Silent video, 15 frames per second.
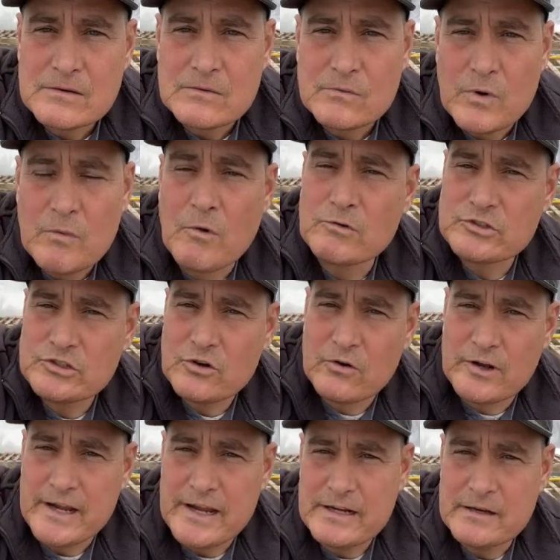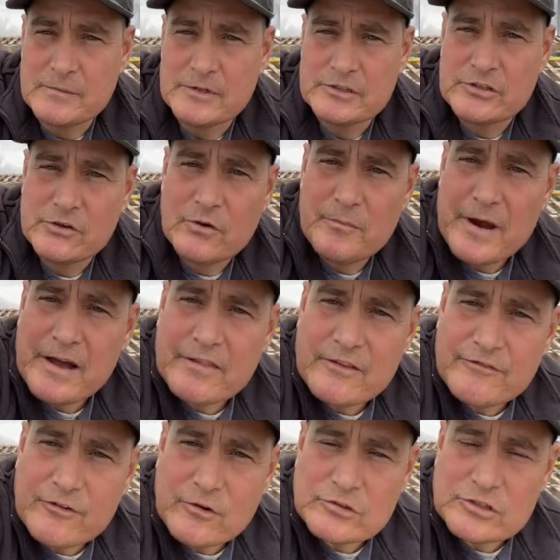We won't start heating them until about the
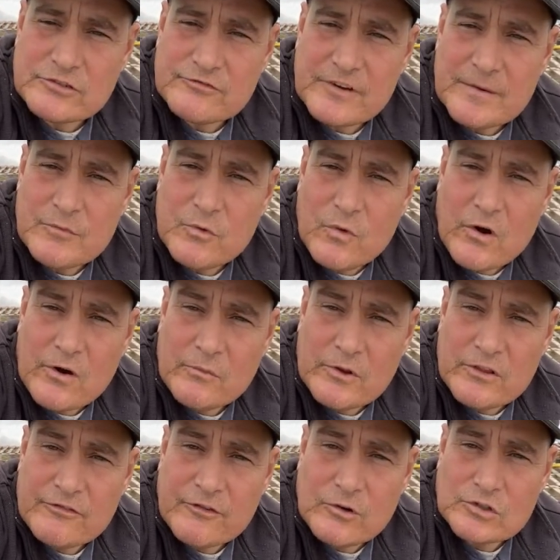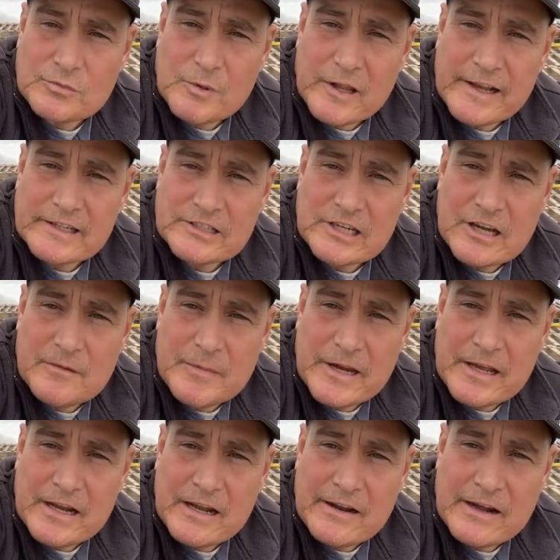1st of February when the first plants come
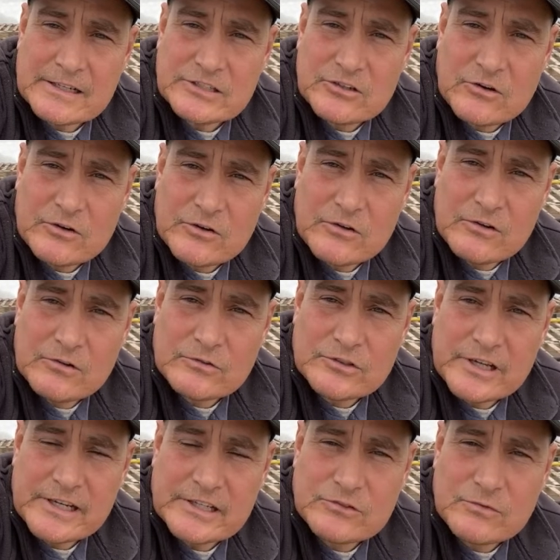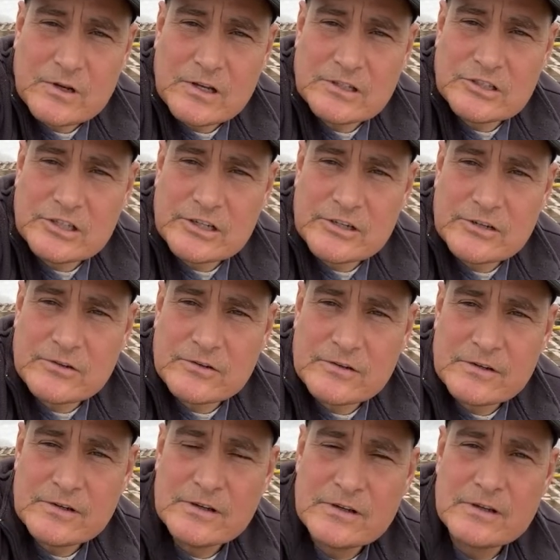in. And I start doing little test runs here
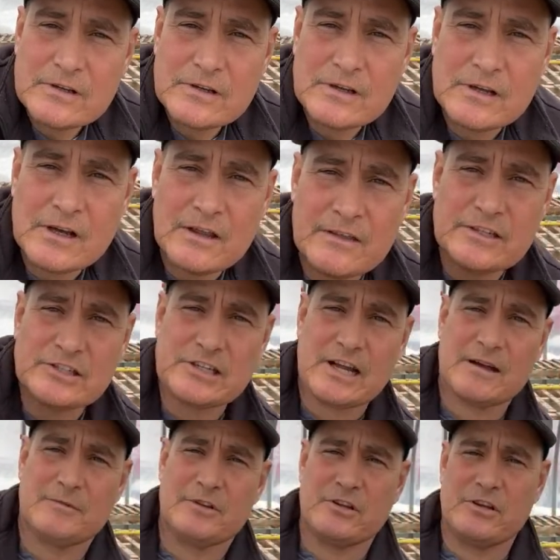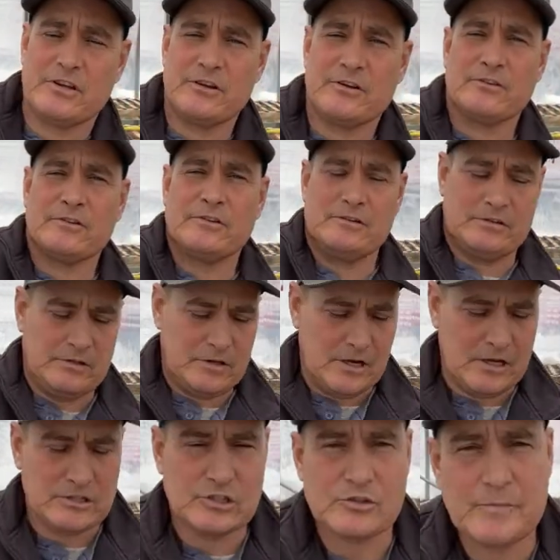this time of the year,
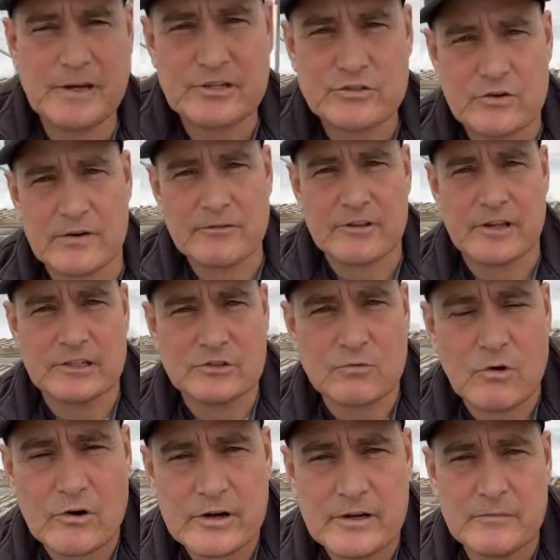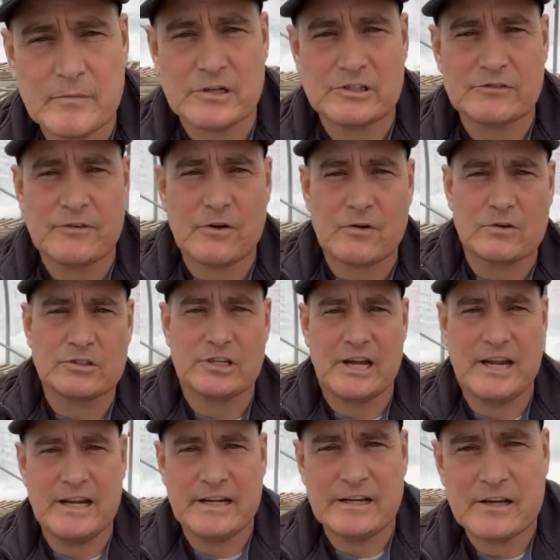just to make sure everything's working. But as far as
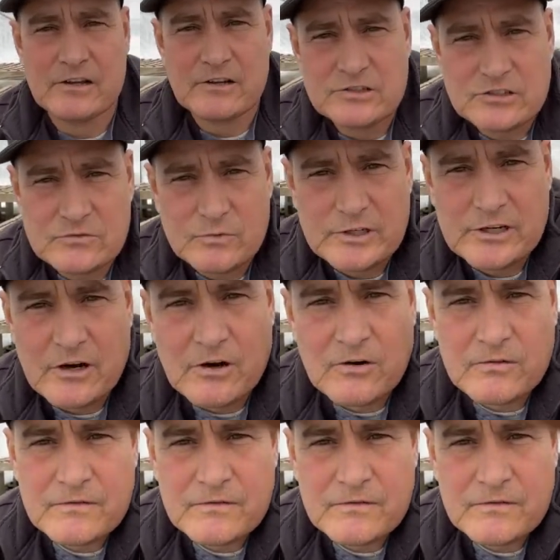heating goes, we don't.